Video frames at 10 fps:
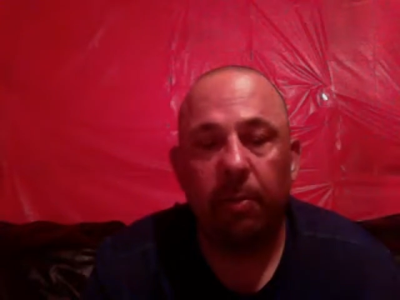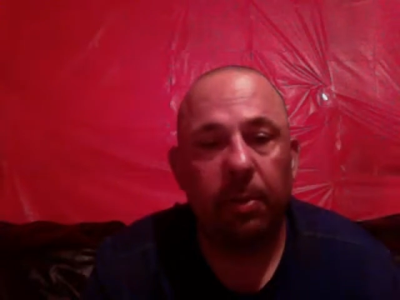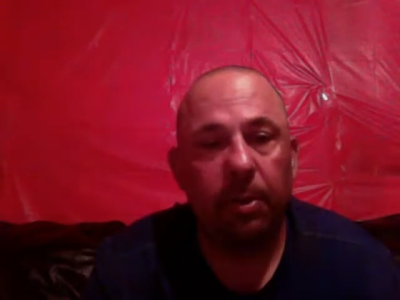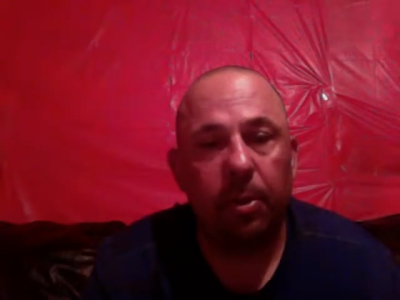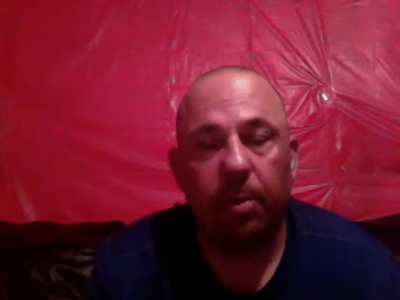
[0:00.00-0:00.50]

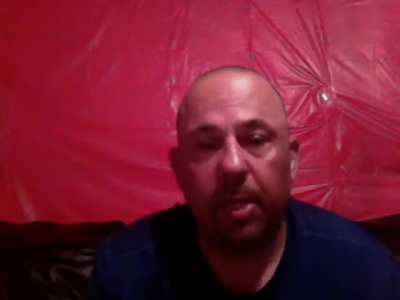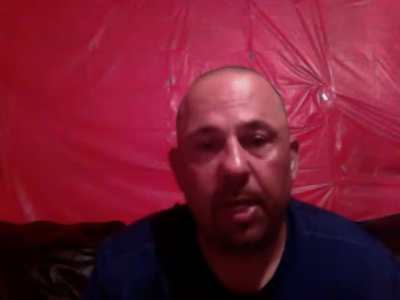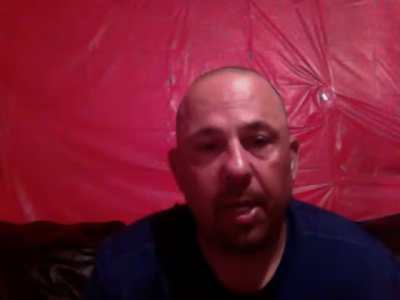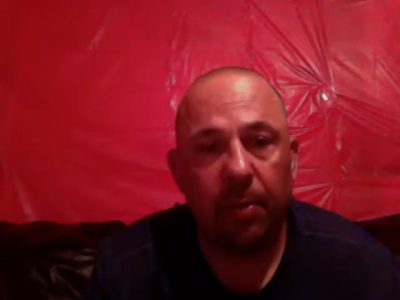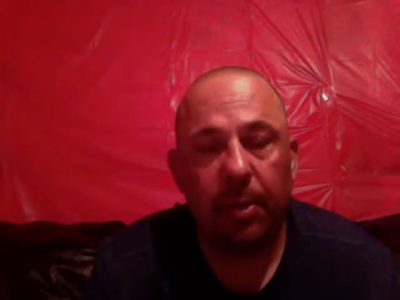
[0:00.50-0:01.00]
You're going to be
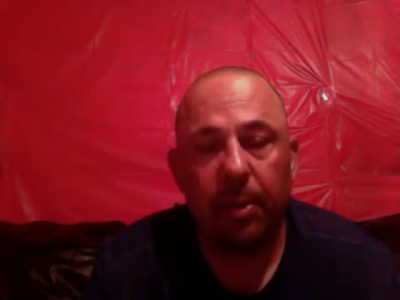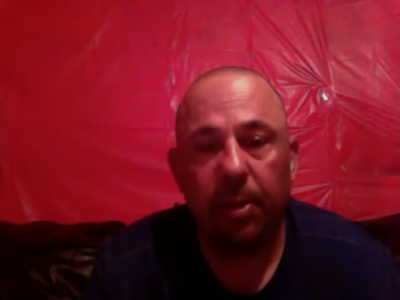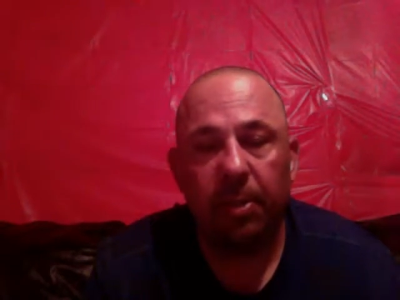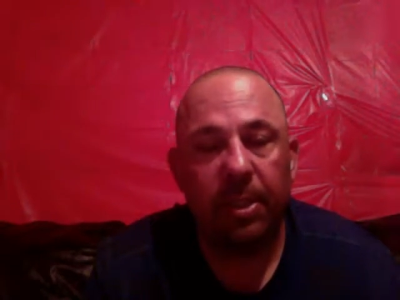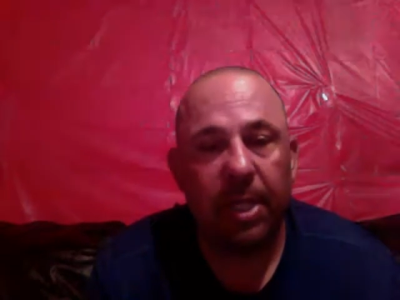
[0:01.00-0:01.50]
angry.
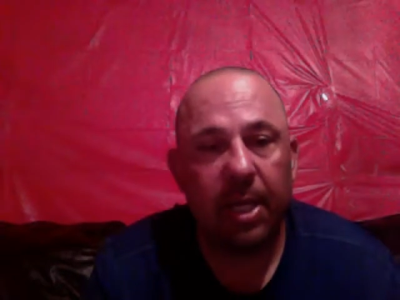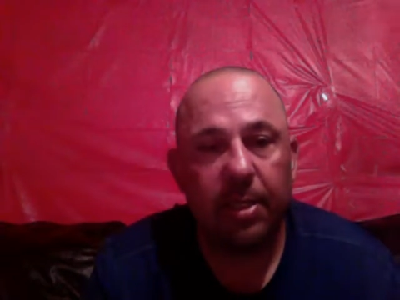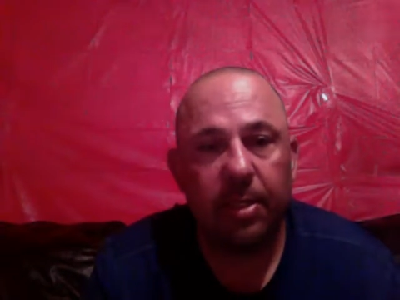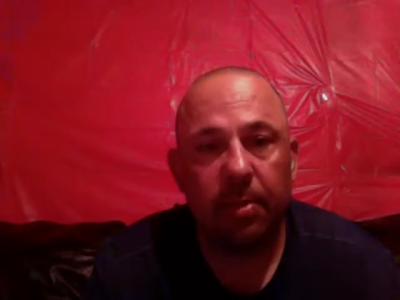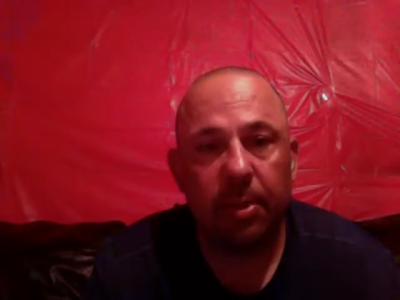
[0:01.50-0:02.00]
You'll be sad
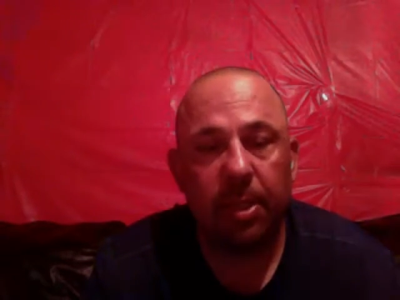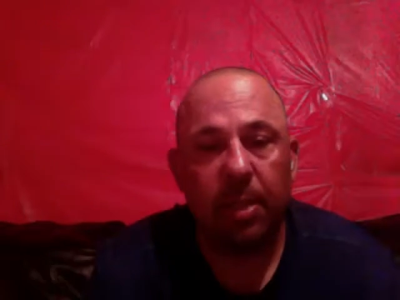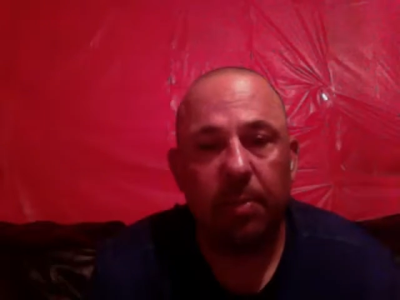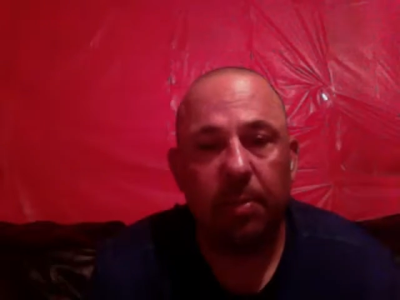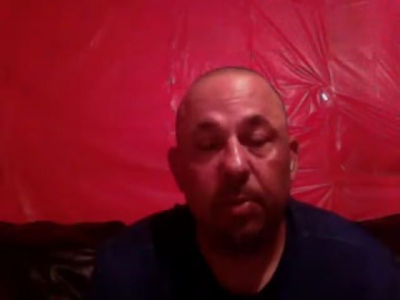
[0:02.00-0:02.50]

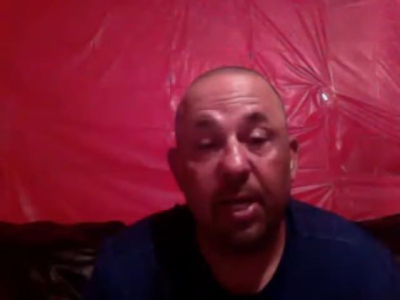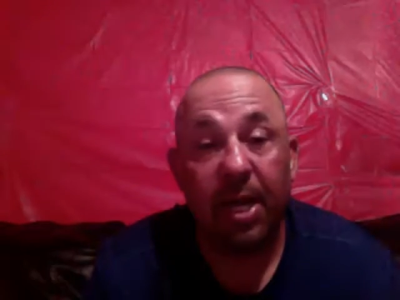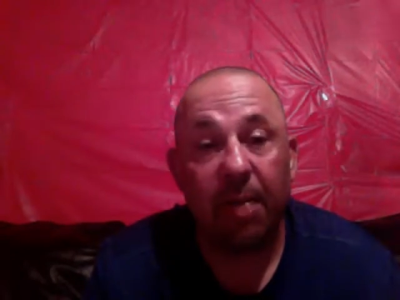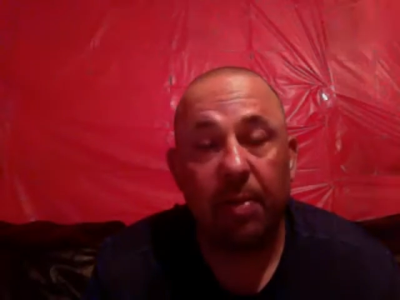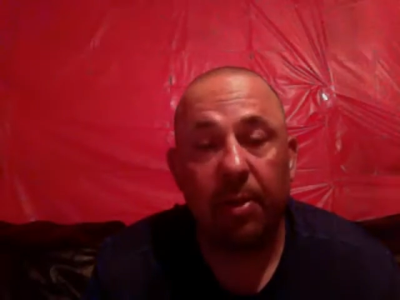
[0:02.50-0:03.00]
sometimes. You'll be
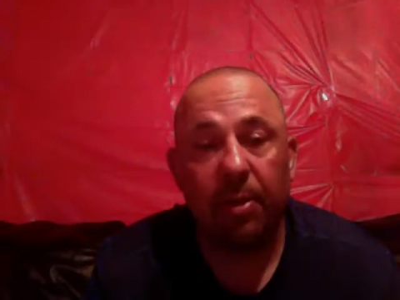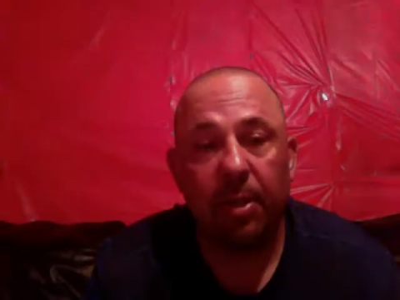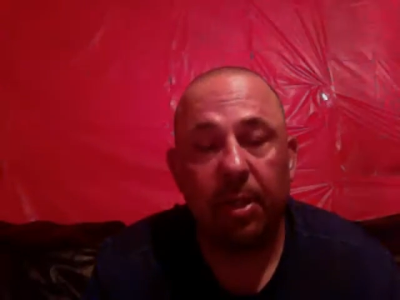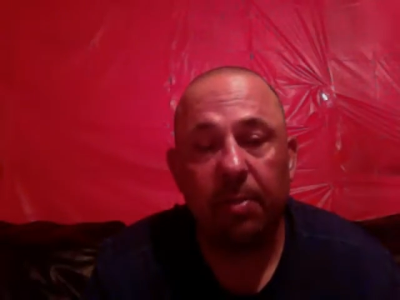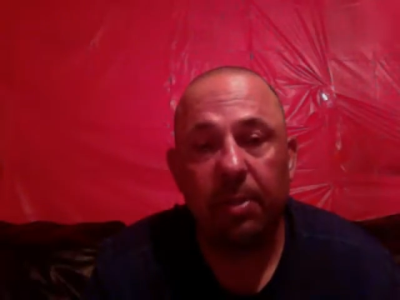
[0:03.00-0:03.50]
happy other
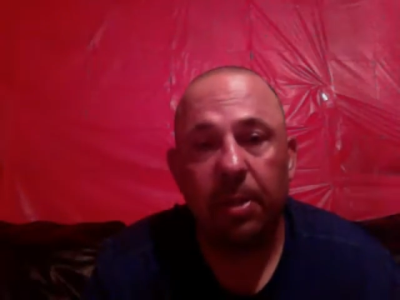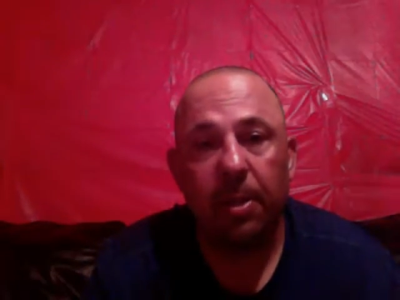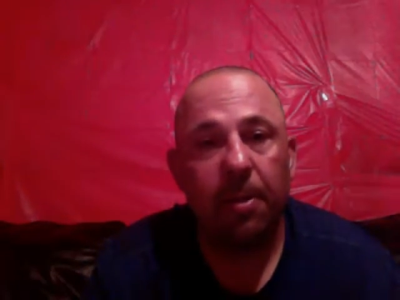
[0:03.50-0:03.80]
times.